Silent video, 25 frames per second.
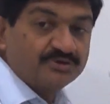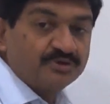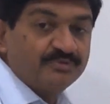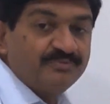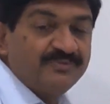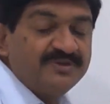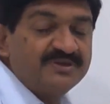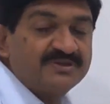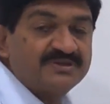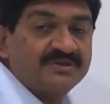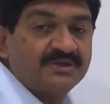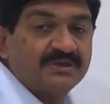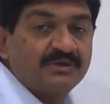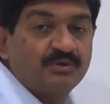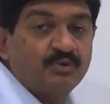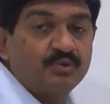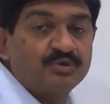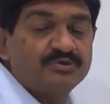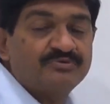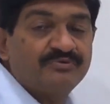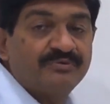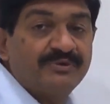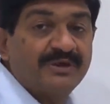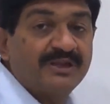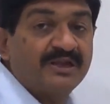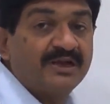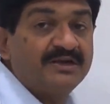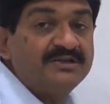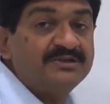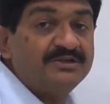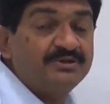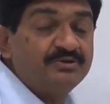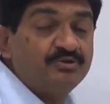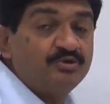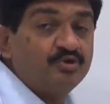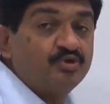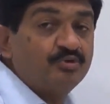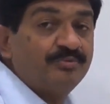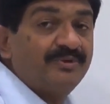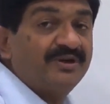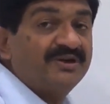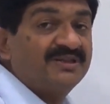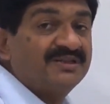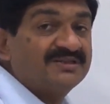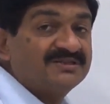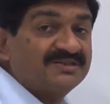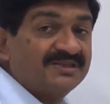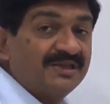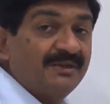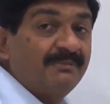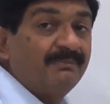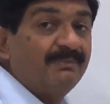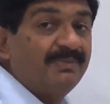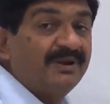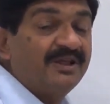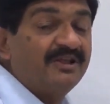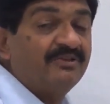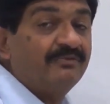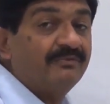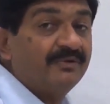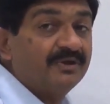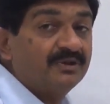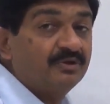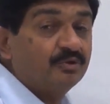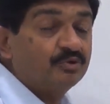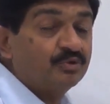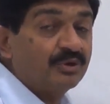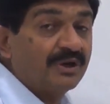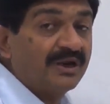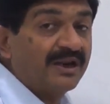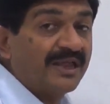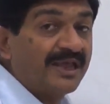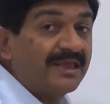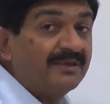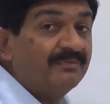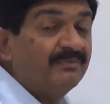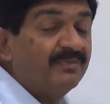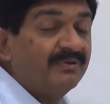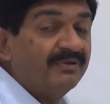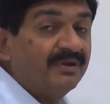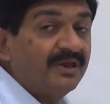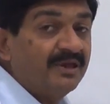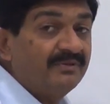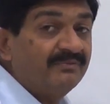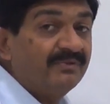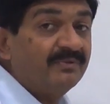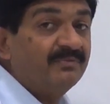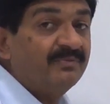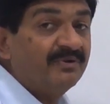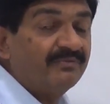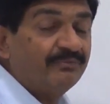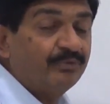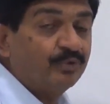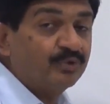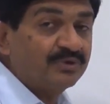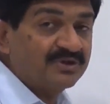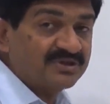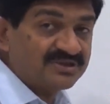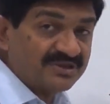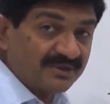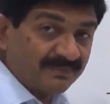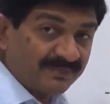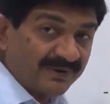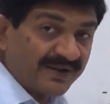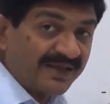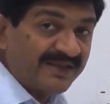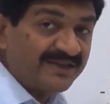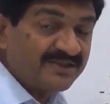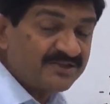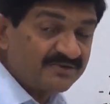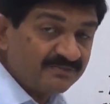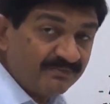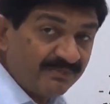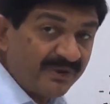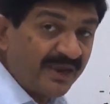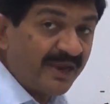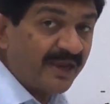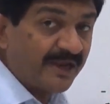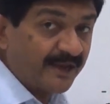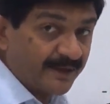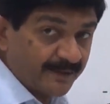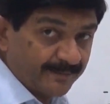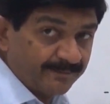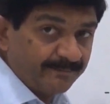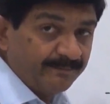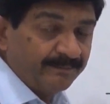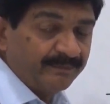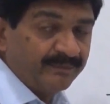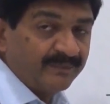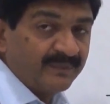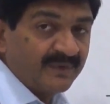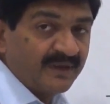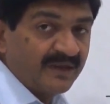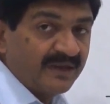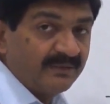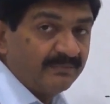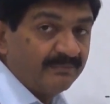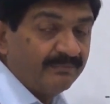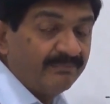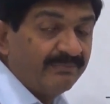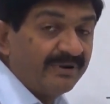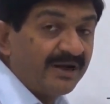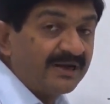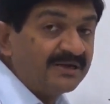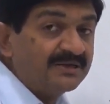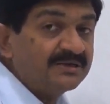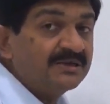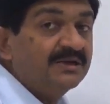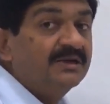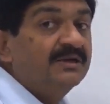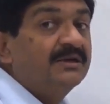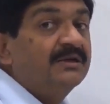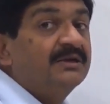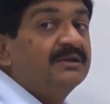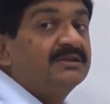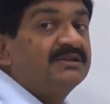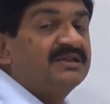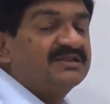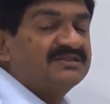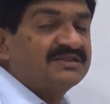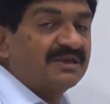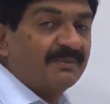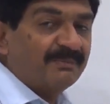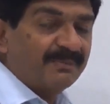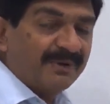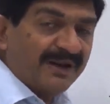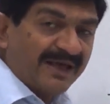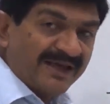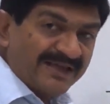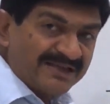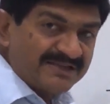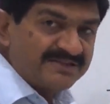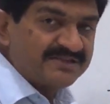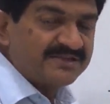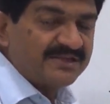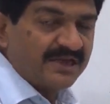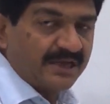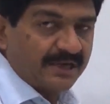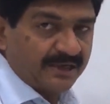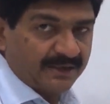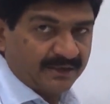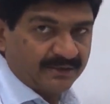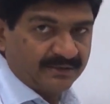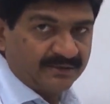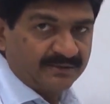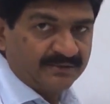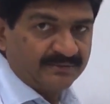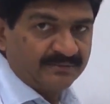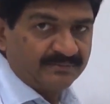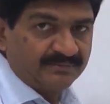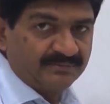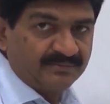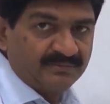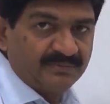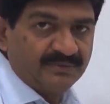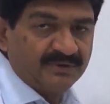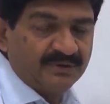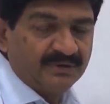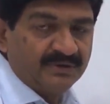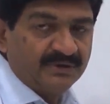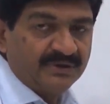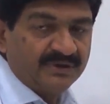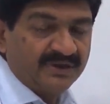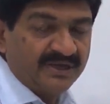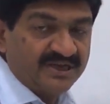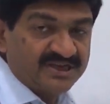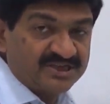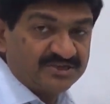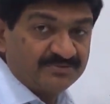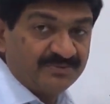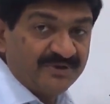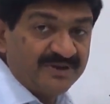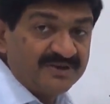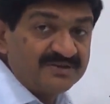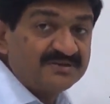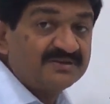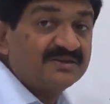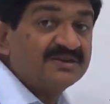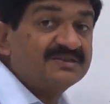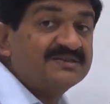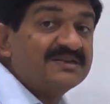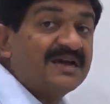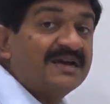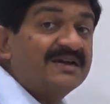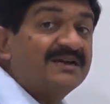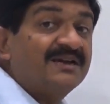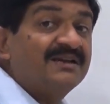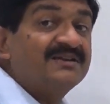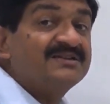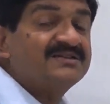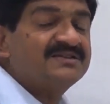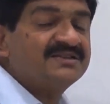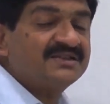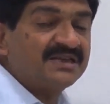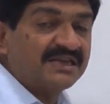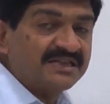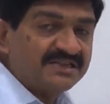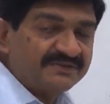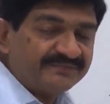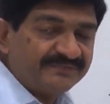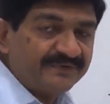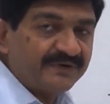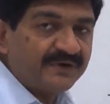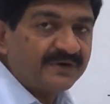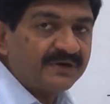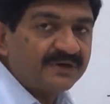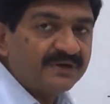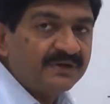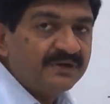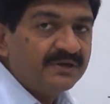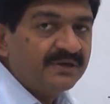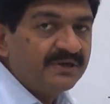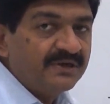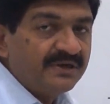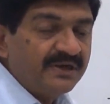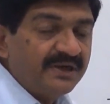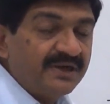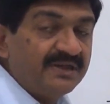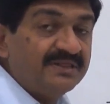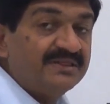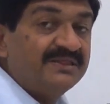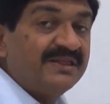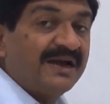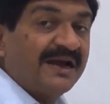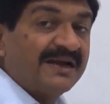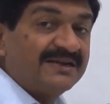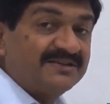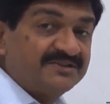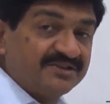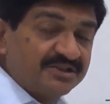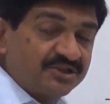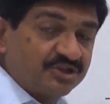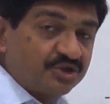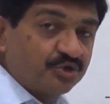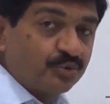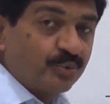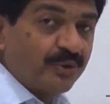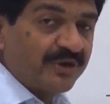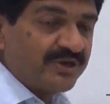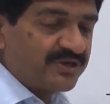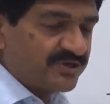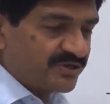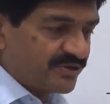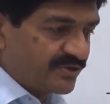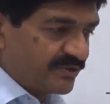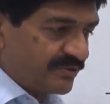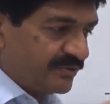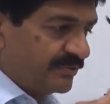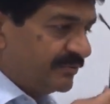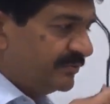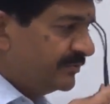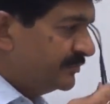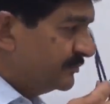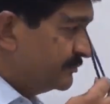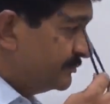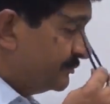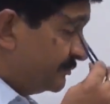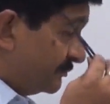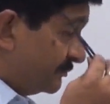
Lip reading: so it means the goods will continue to be at the same place where those are lying even before the supply is made. But the supply is done. It means the title is transferred. In that situation,